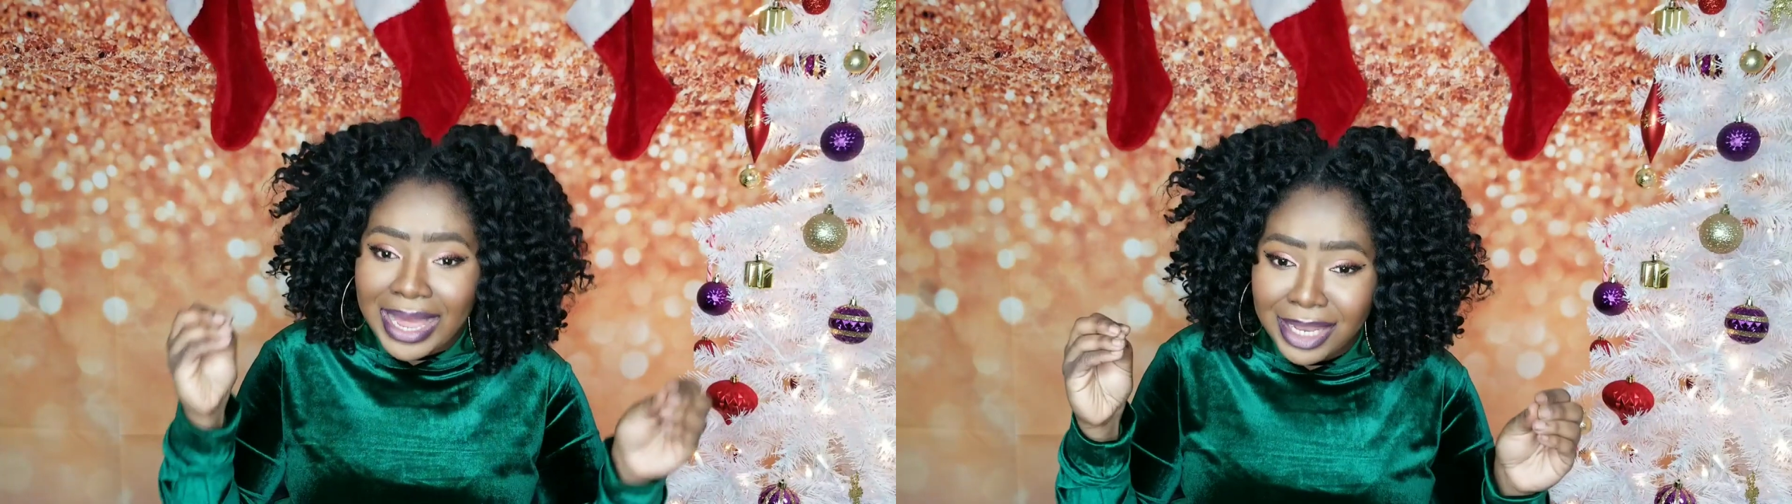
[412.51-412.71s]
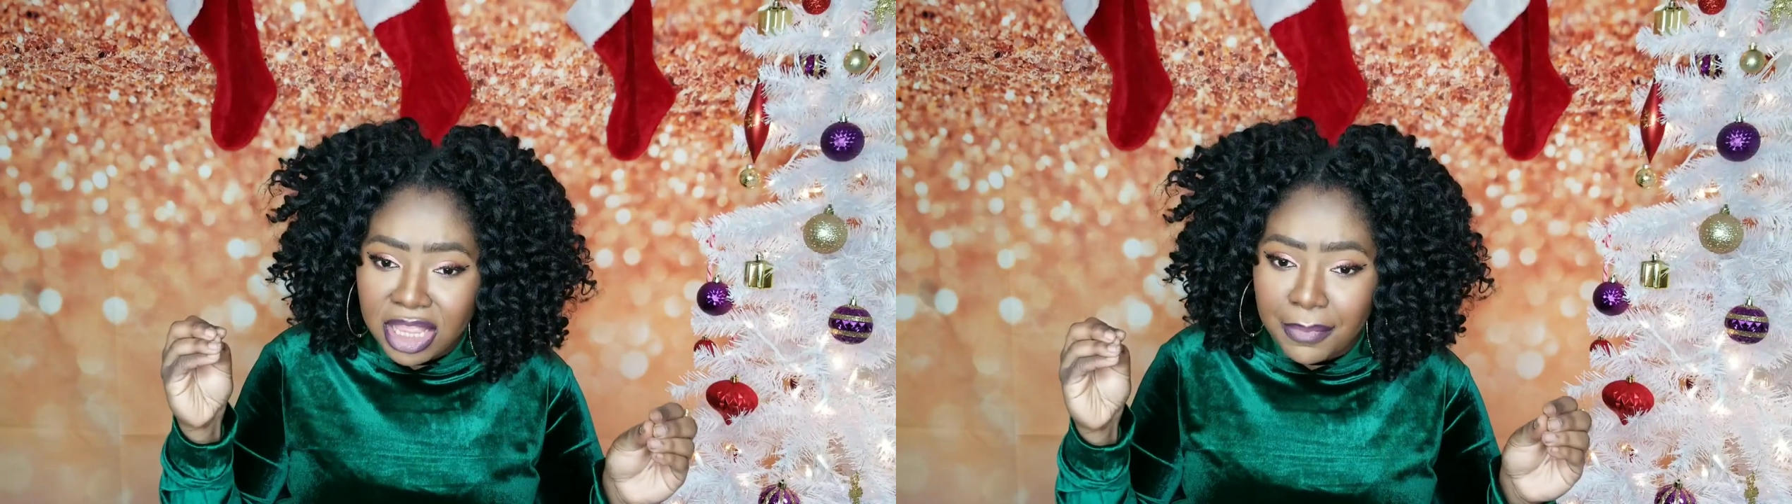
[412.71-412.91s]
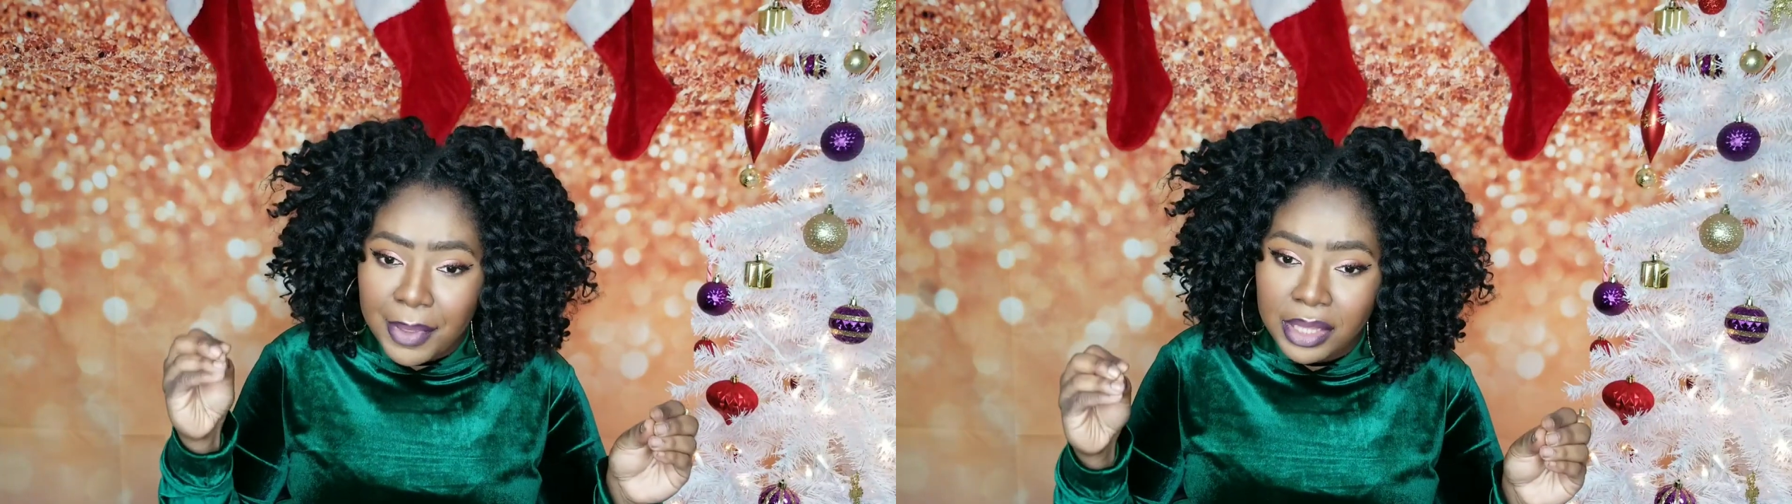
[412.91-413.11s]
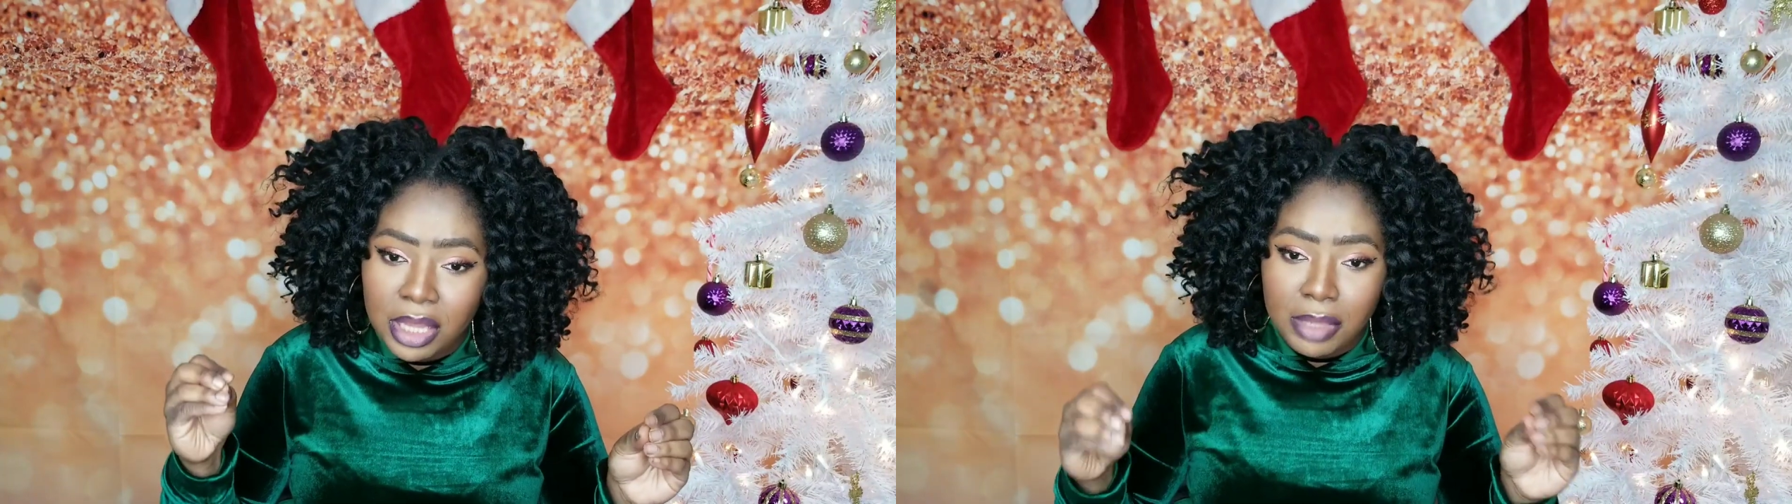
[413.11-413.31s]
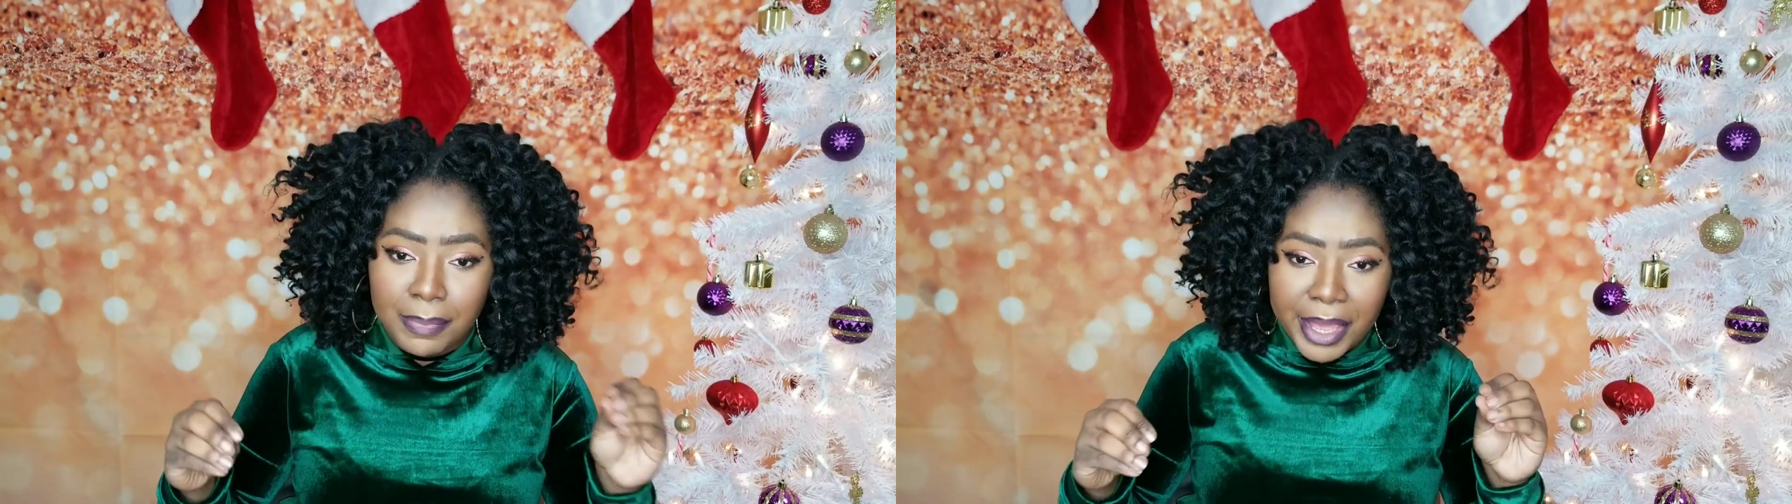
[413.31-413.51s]
I like the bang
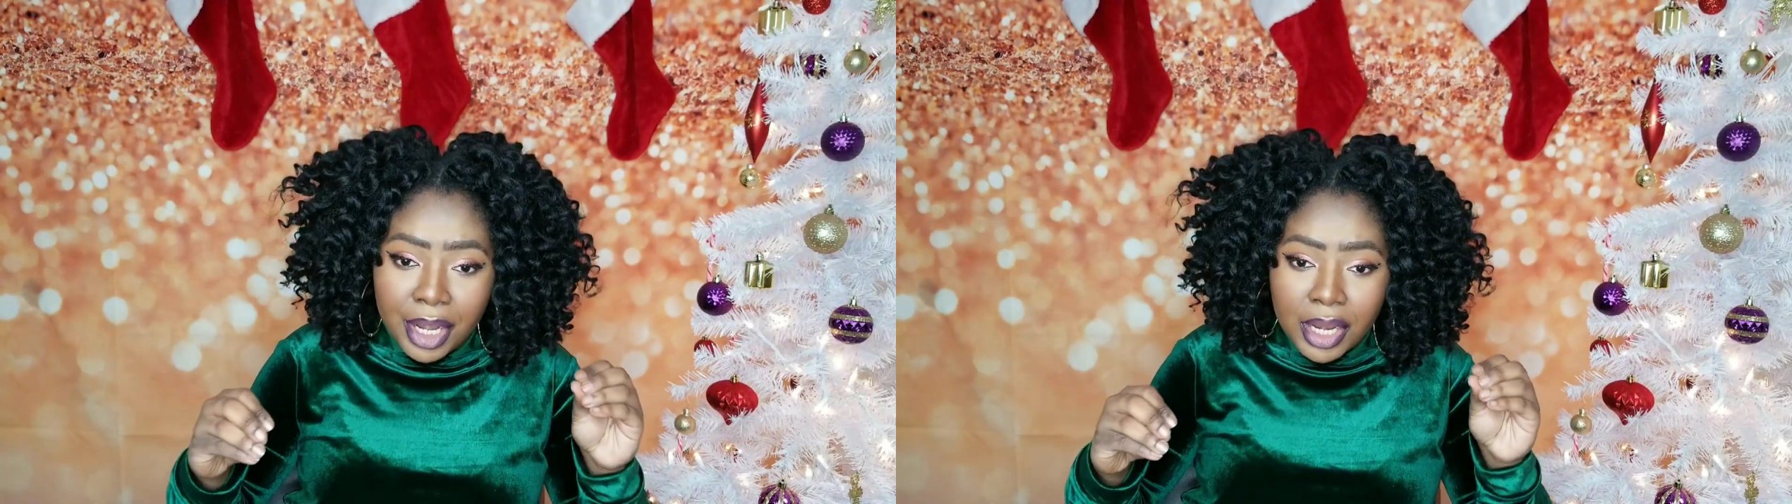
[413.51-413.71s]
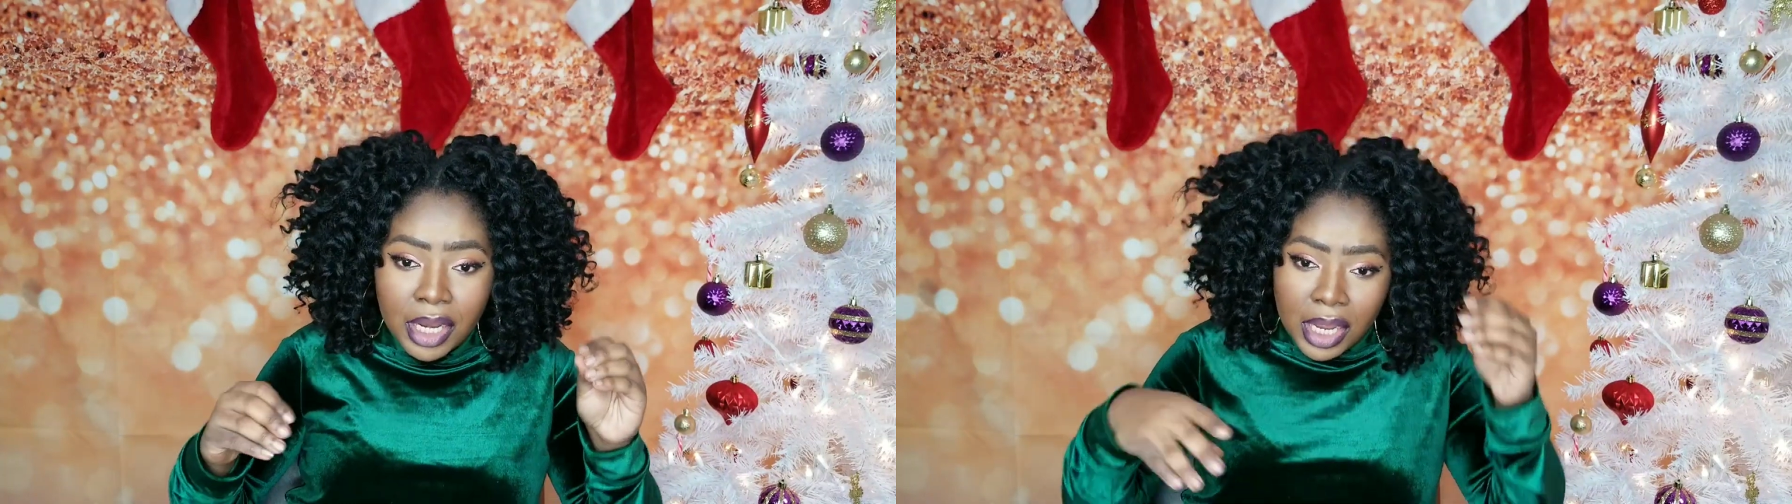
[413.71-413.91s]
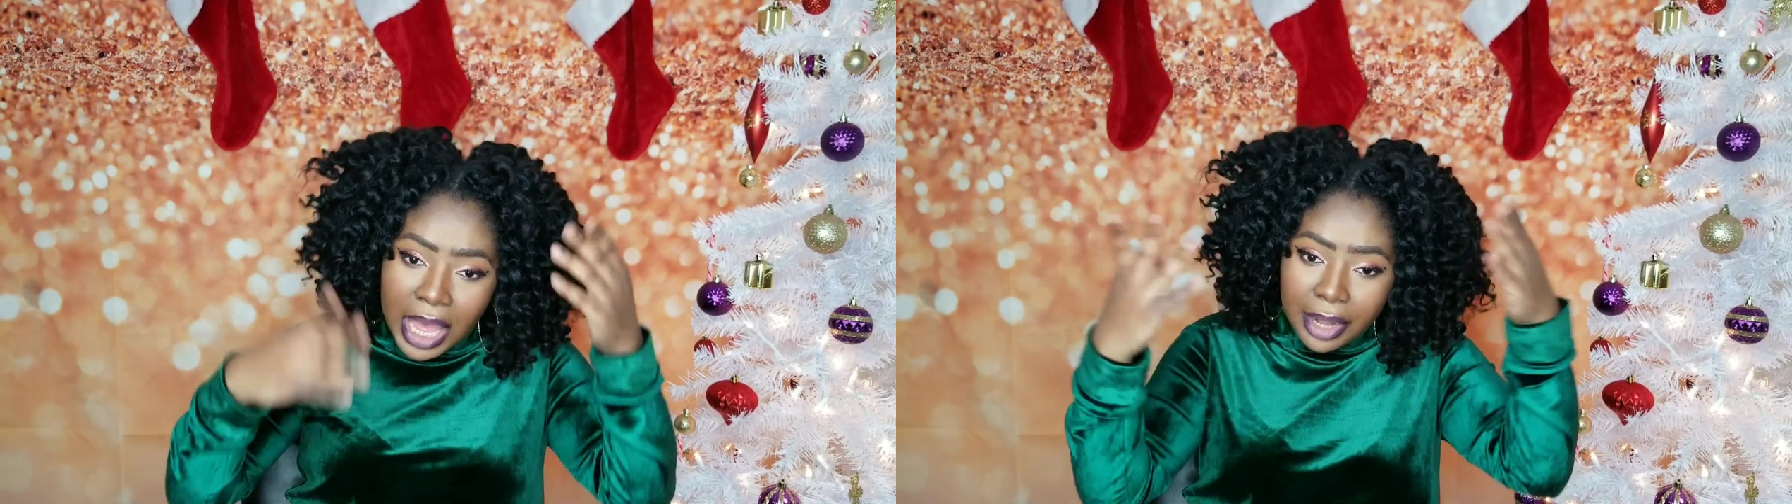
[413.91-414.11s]
look better.